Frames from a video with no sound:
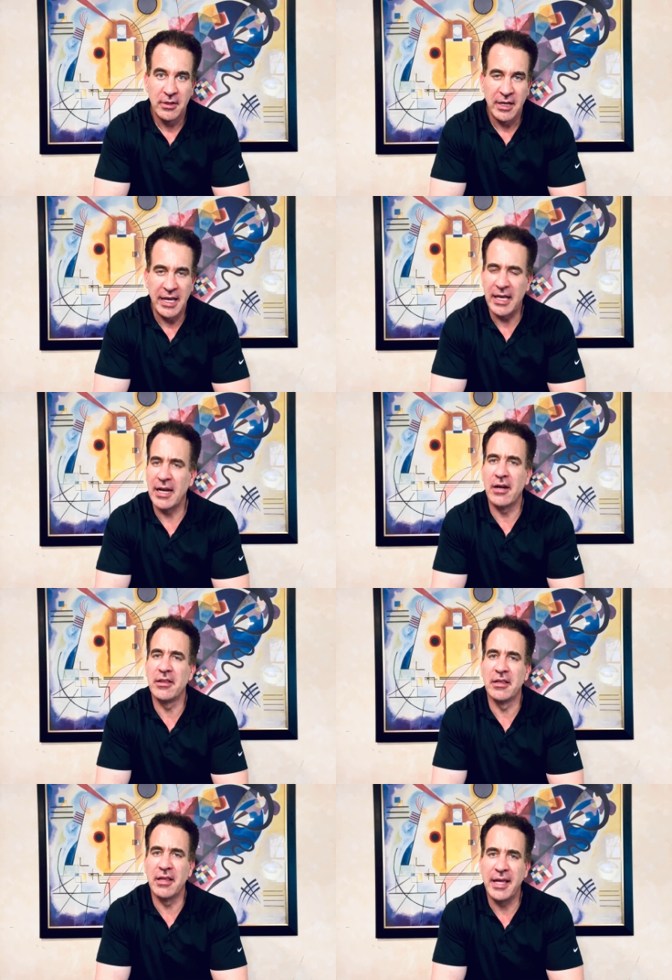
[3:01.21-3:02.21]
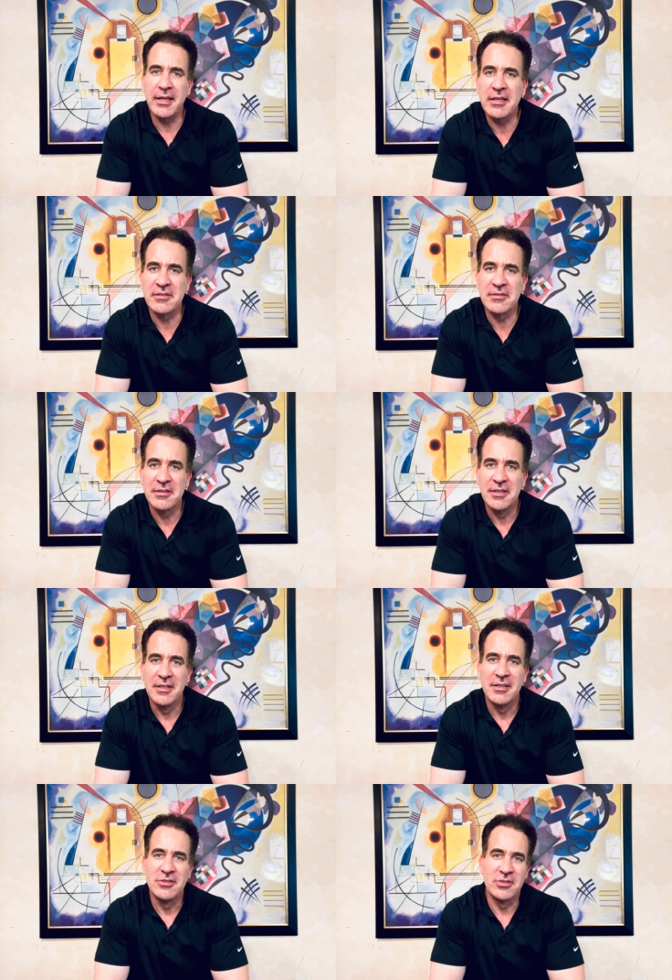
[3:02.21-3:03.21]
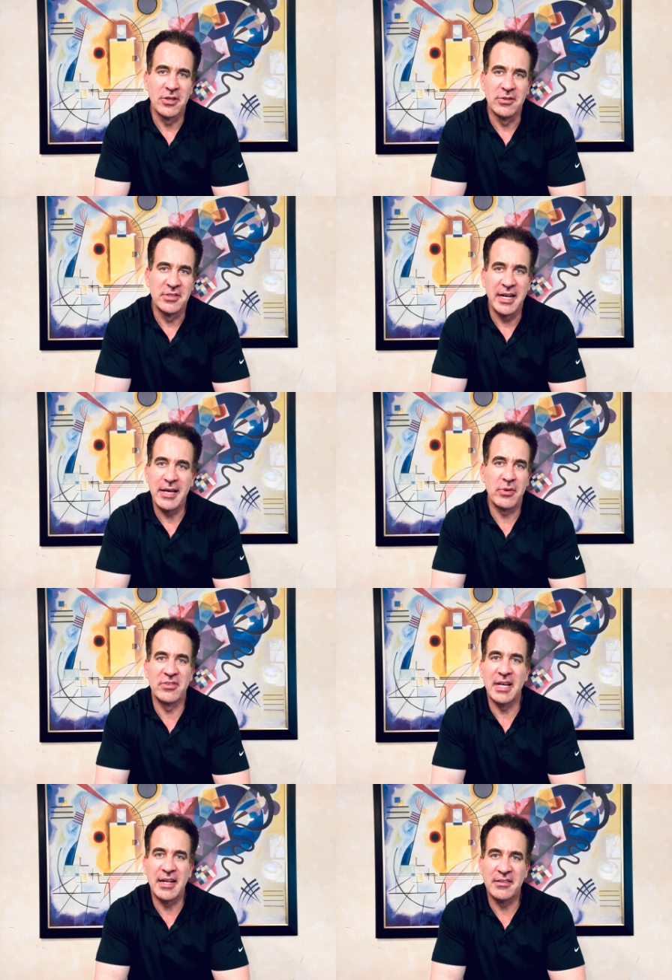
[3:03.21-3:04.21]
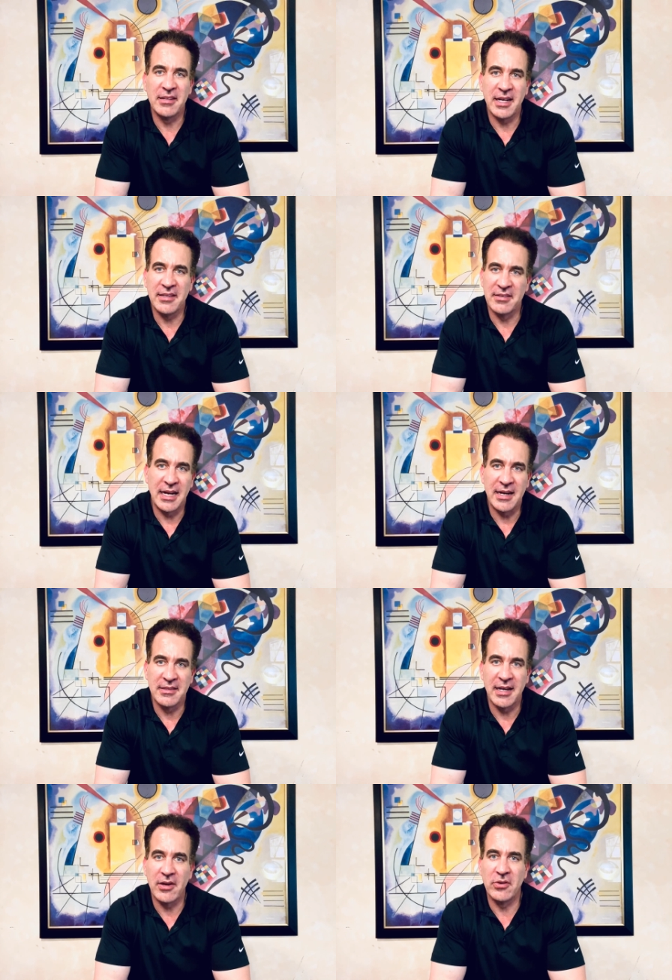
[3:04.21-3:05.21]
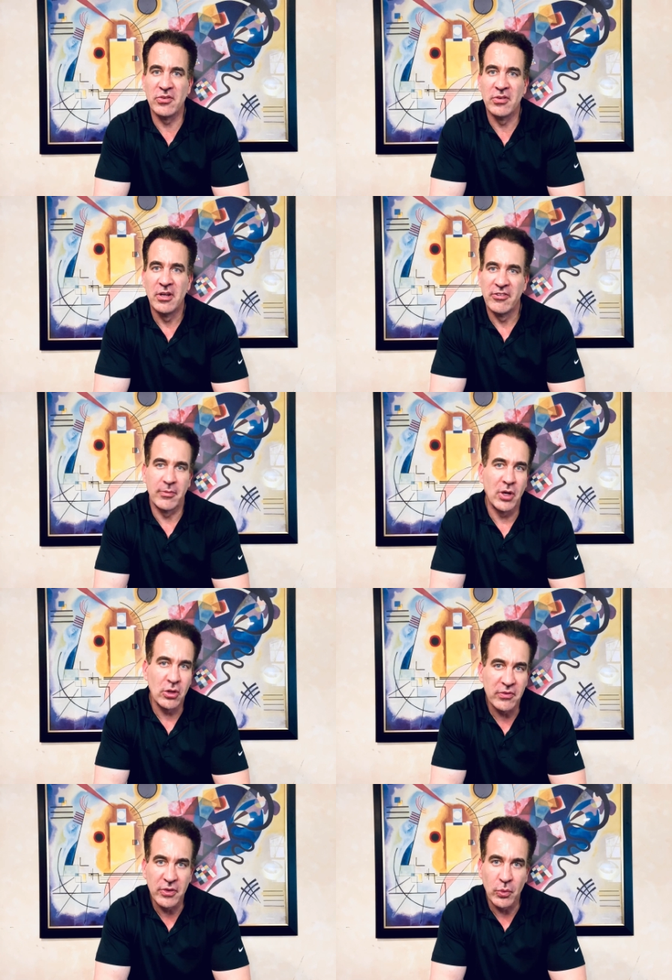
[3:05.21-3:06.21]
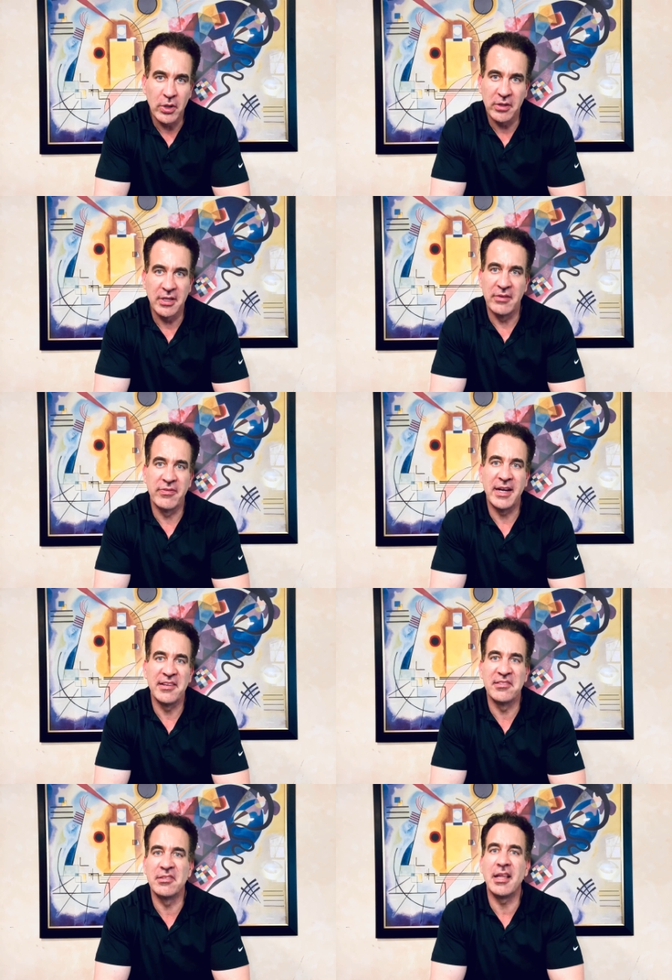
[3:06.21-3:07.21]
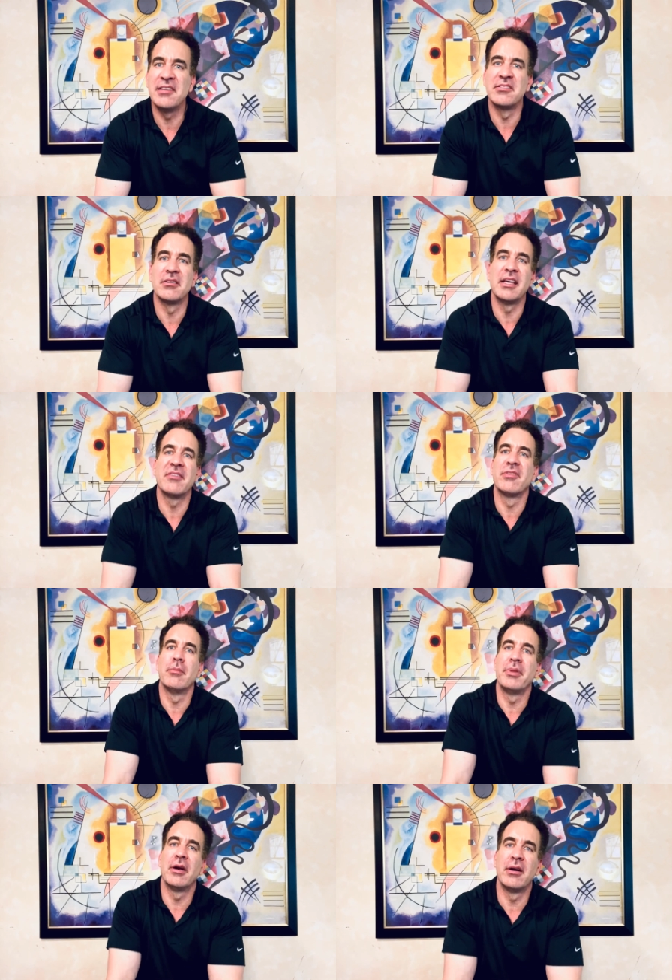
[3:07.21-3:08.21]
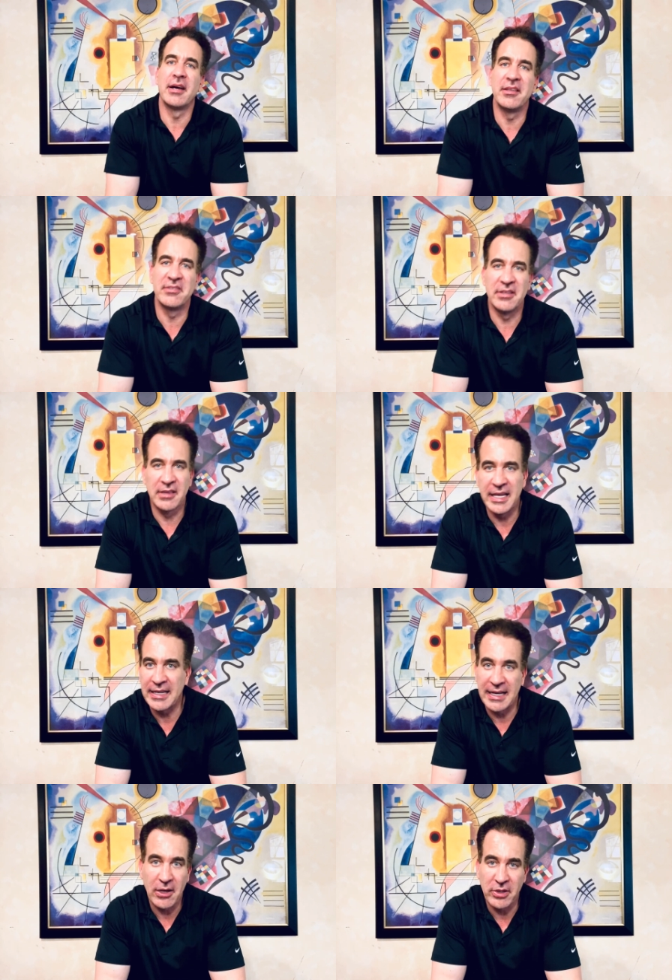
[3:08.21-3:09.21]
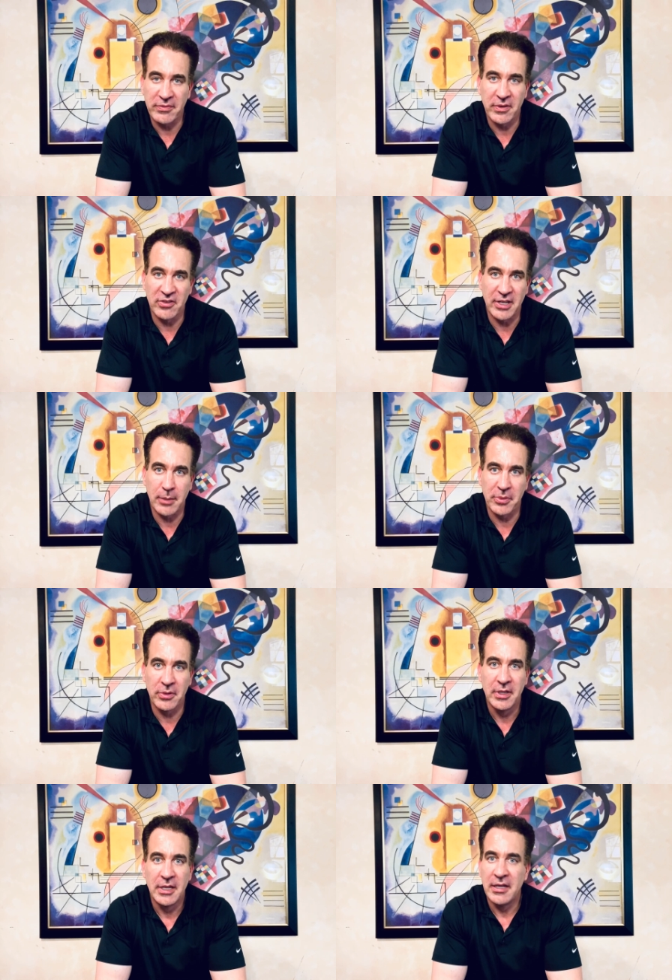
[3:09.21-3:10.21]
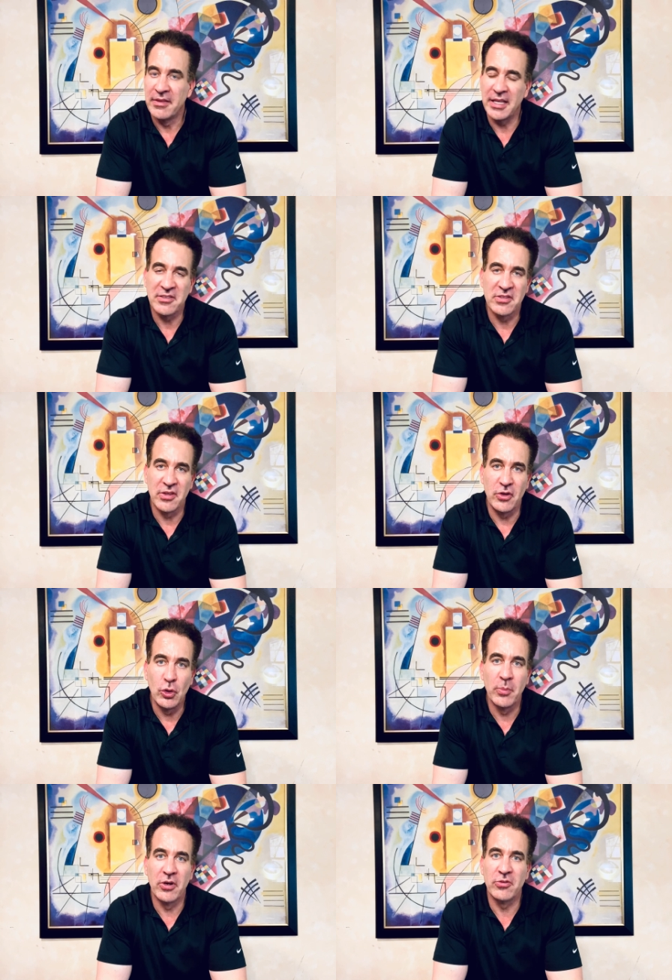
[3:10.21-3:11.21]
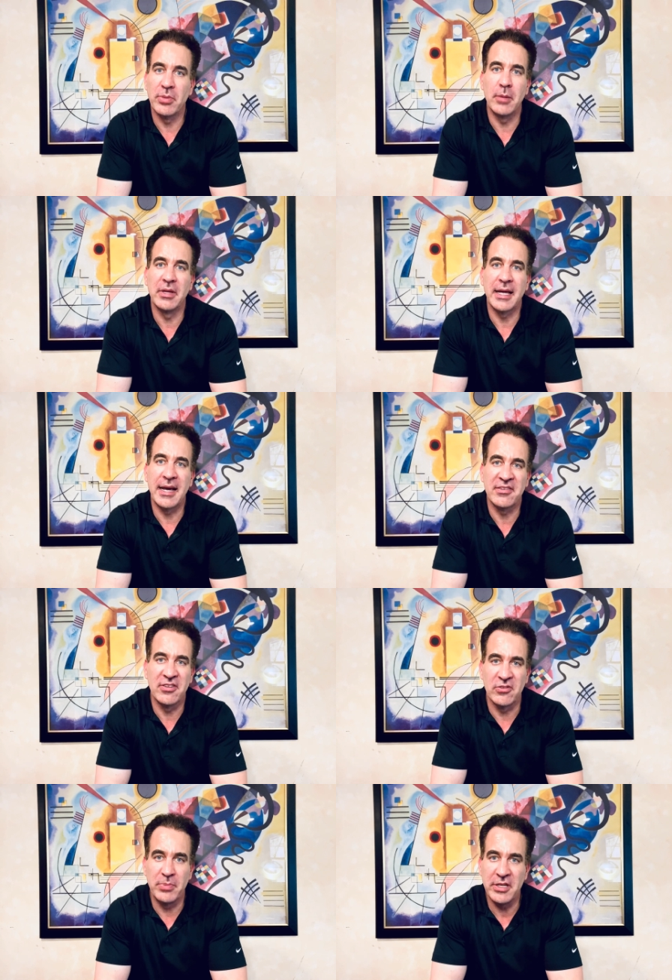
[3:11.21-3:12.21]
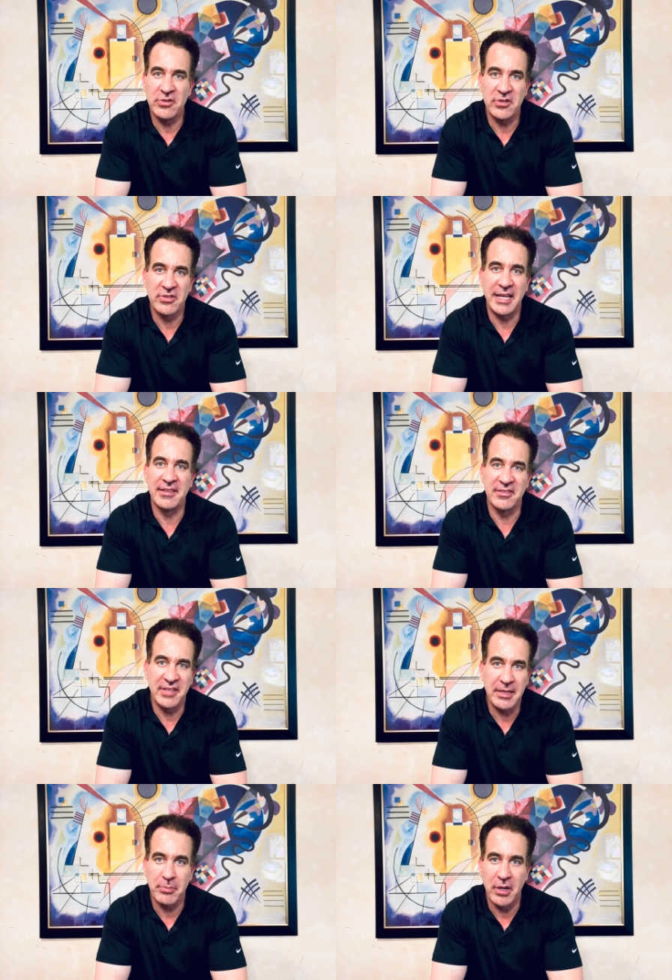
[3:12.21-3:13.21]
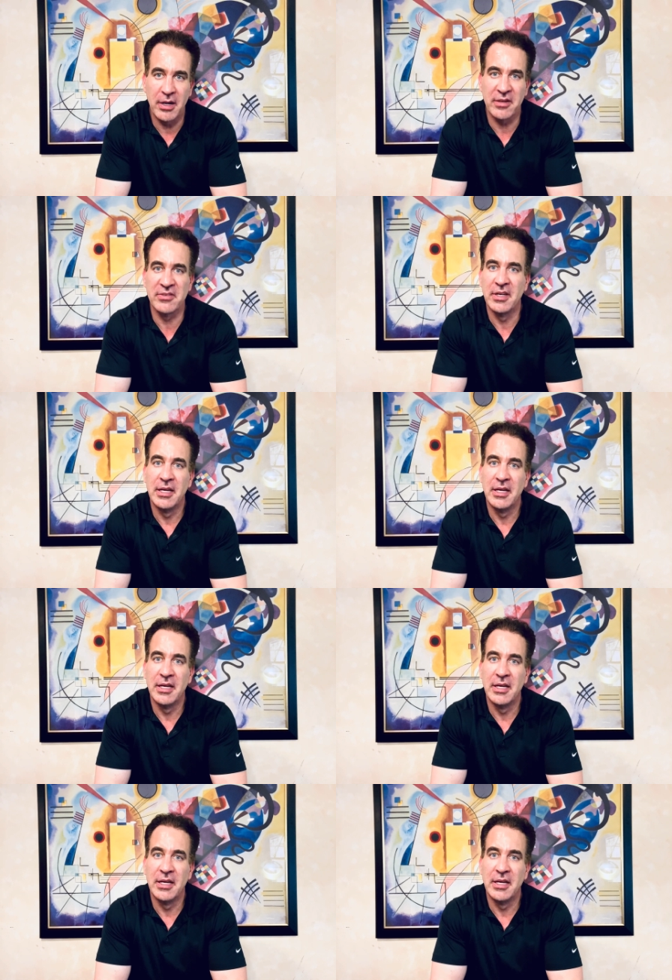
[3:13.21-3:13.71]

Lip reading: hanging out in the lakes. So today, Wisconsinites and out-of-towners from all over the world can find a slice of lakefront paradise in Lake County, for example, thanks to the numerous public access beaches and state parks